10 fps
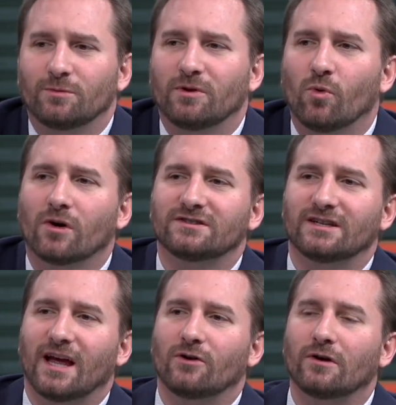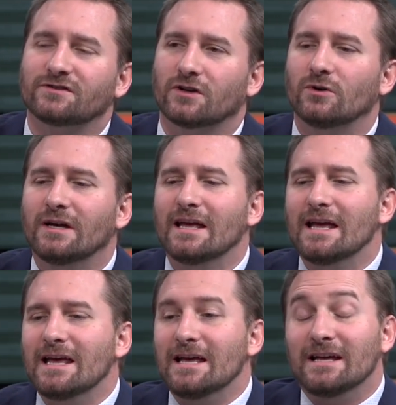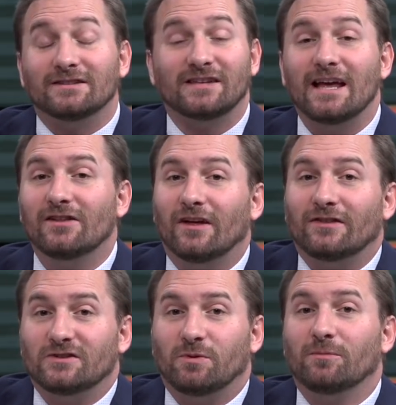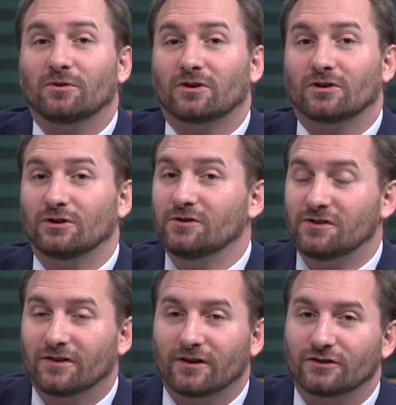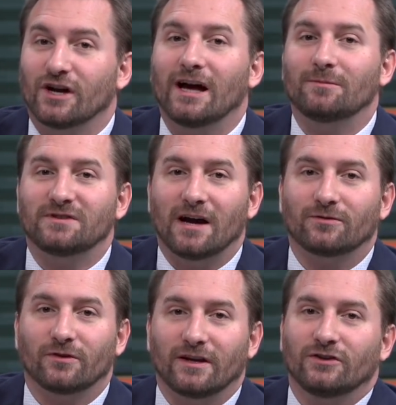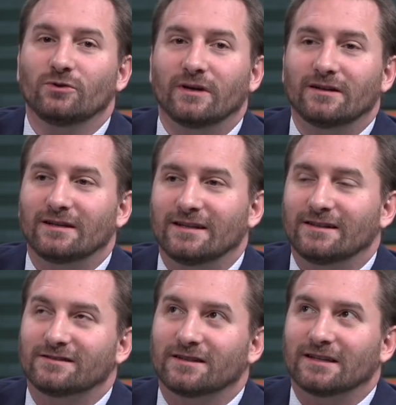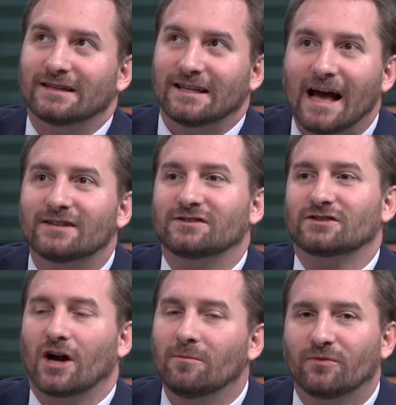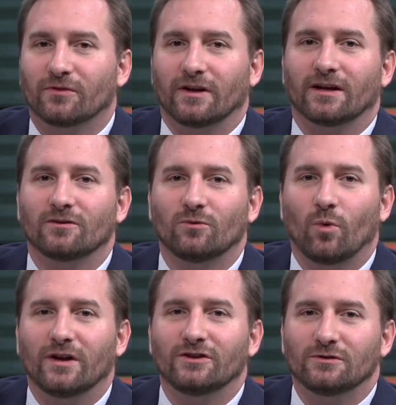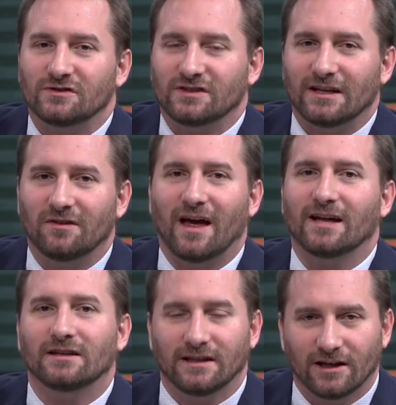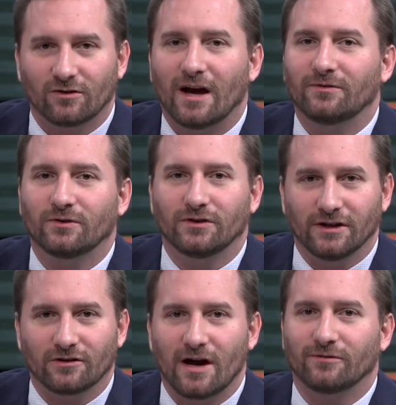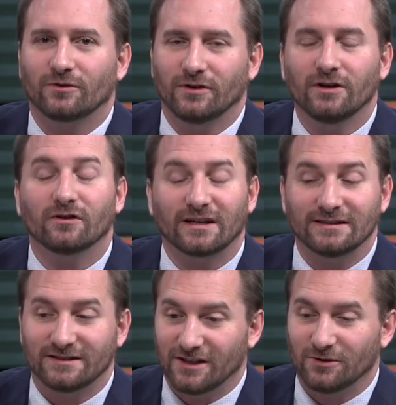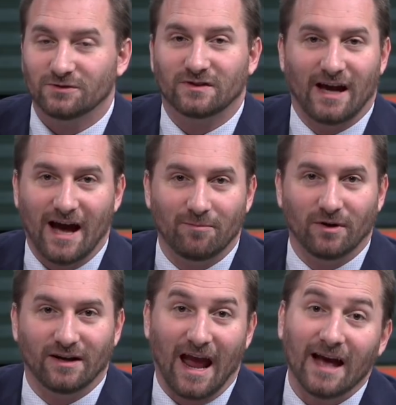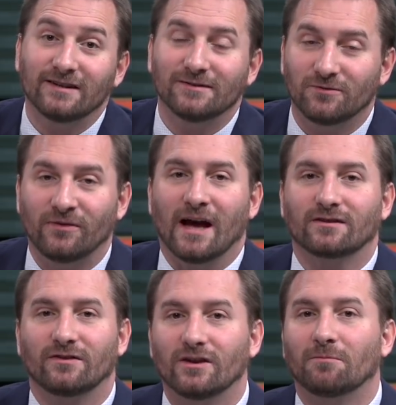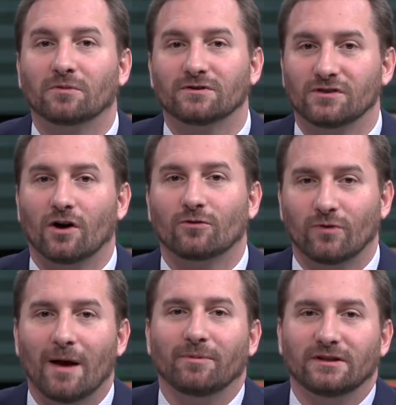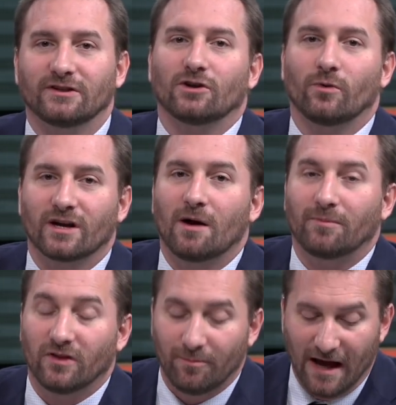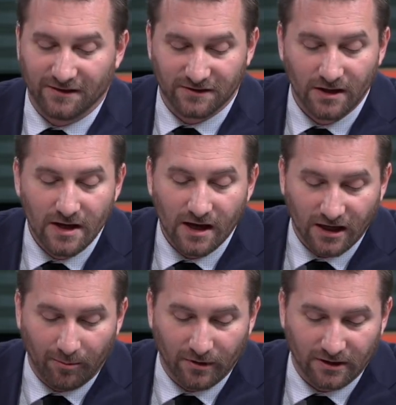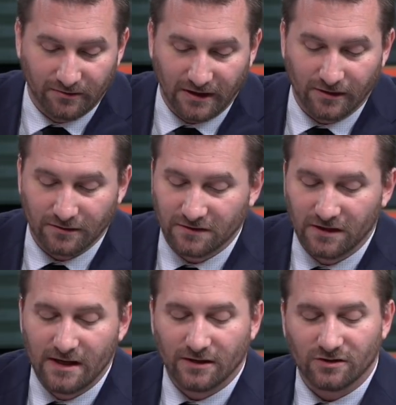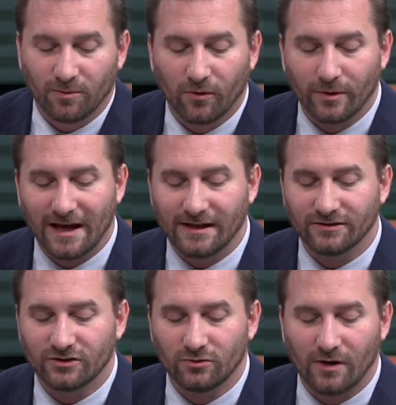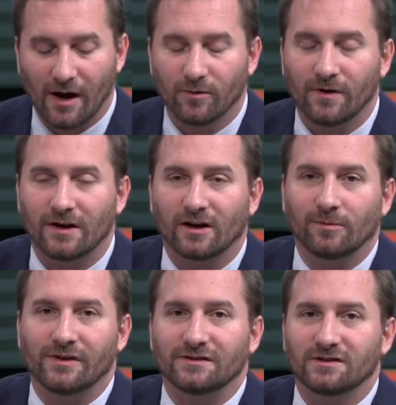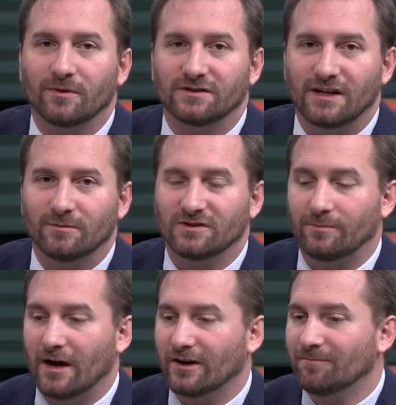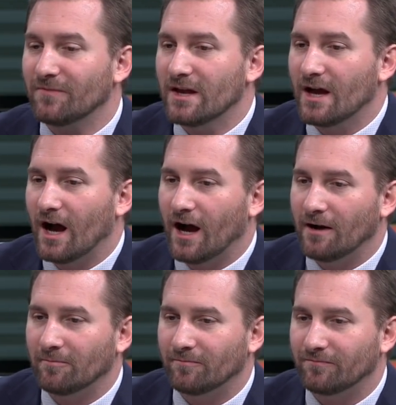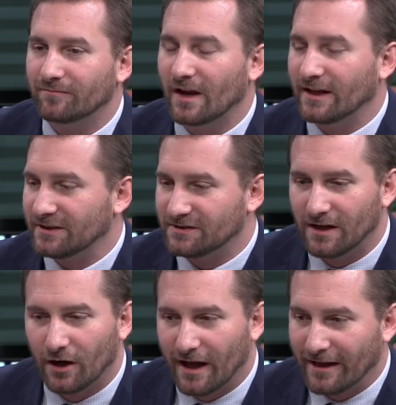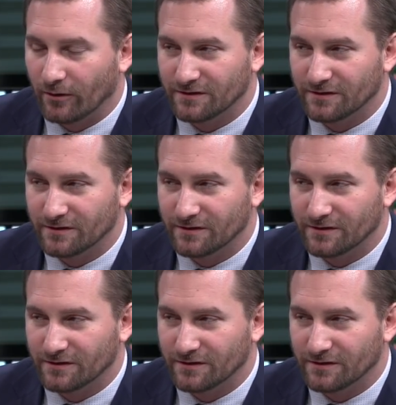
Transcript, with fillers: would be warranted. And also, saying that these people are losing their jobs after they do it is less comforting when you see that year after year after year it continues to happen. And in fact, the numbers are rapidly going up in the past couple of years. So before we get into how we found out about this, some of the statements about it, um, I guess uh, at all